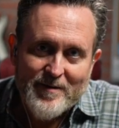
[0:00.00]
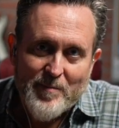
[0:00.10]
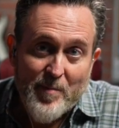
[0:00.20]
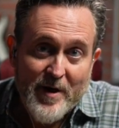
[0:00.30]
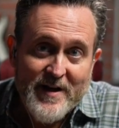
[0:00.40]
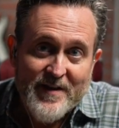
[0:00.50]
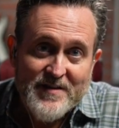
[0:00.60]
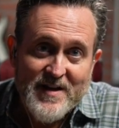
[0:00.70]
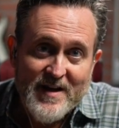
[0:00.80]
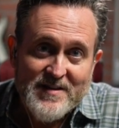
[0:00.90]
By breaking down
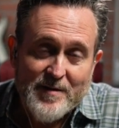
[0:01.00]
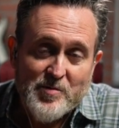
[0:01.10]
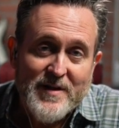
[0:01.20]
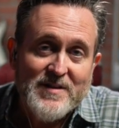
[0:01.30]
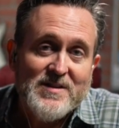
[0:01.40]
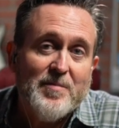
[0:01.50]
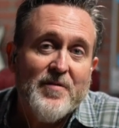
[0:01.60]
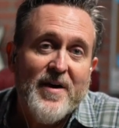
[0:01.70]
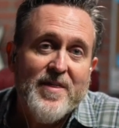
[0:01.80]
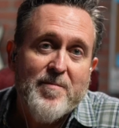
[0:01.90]
these concepts, we can
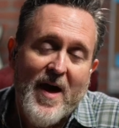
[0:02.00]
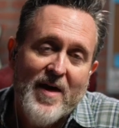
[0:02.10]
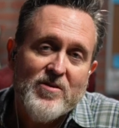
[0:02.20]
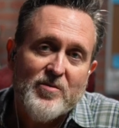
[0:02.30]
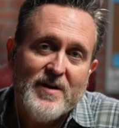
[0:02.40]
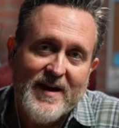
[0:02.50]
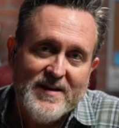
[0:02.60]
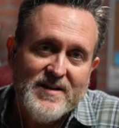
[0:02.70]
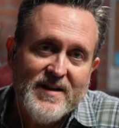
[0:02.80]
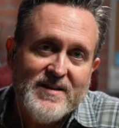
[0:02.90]
simplify the path to
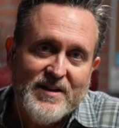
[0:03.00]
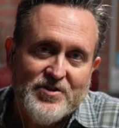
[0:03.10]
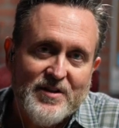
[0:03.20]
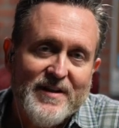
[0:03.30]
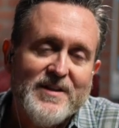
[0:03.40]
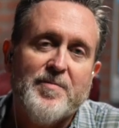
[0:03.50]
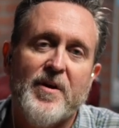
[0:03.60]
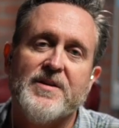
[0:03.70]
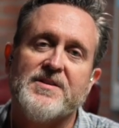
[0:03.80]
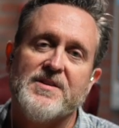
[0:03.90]
enhancing digital
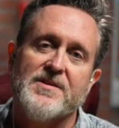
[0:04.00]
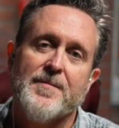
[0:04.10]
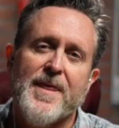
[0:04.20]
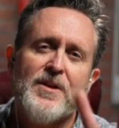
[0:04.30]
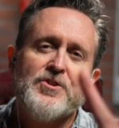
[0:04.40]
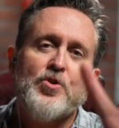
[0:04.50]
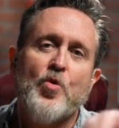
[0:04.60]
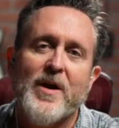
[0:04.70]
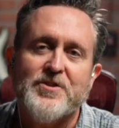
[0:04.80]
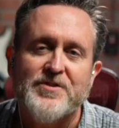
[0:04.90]
experiences. Two
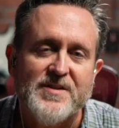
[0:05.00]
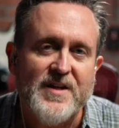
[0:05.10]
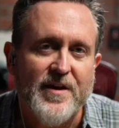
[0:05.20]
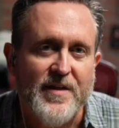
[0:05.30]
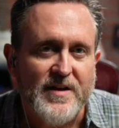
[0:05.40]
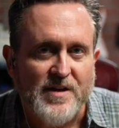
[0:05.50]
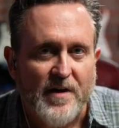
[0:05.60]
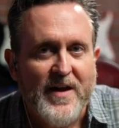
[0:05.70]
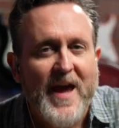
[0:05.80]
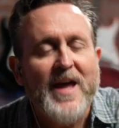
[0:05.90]
questions to kick things
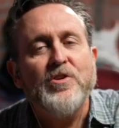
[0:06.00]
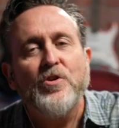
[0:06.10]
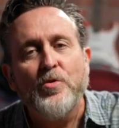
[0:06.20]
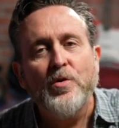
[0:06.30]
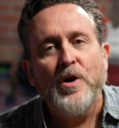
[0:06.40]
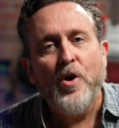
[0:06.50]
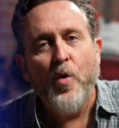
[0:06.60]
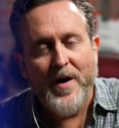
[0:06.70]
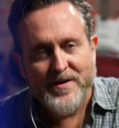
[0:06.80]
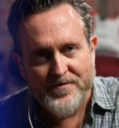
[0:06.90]
off. Can you
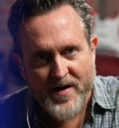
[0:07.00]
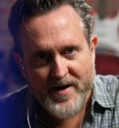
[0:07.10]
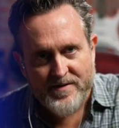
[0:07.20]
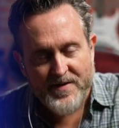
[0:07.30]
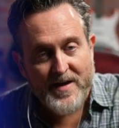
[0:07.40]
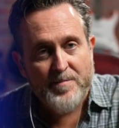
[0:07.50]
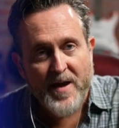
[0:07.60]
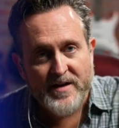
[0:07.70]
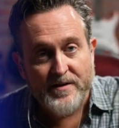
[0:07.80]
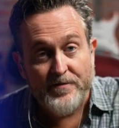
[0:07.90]
quantify the
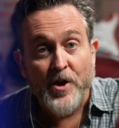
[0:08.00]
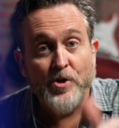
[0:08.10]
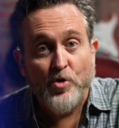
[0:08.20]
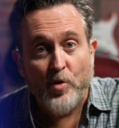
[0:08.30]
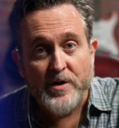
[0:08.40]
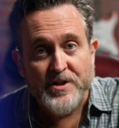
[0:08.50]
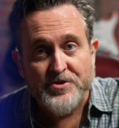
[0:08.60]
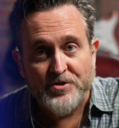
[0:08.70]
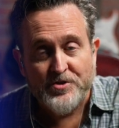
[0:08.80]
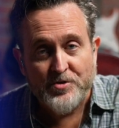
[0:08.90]
impact of your
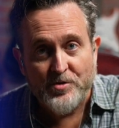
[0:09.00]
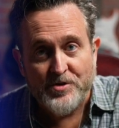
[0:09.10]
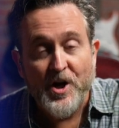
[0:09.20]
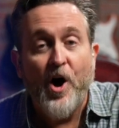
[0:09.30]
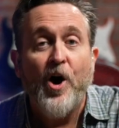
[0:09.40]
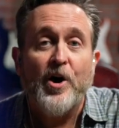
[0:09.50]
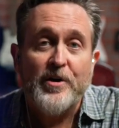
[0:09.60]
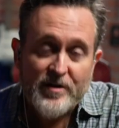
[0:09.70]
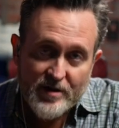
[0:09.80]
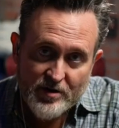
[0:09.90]
digital tools
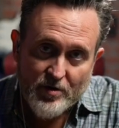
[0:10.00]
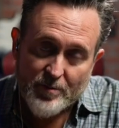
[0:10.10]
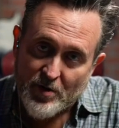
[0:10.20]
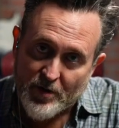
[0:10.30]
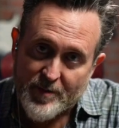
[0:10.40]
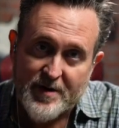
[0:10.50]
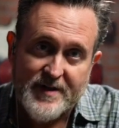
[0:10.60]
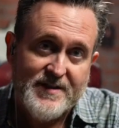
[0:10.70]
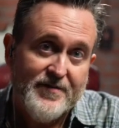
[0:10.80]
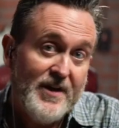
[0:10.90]
on your employee
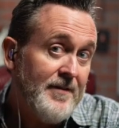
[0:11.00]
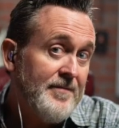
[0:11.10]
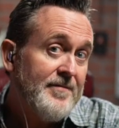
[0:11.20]
productivity?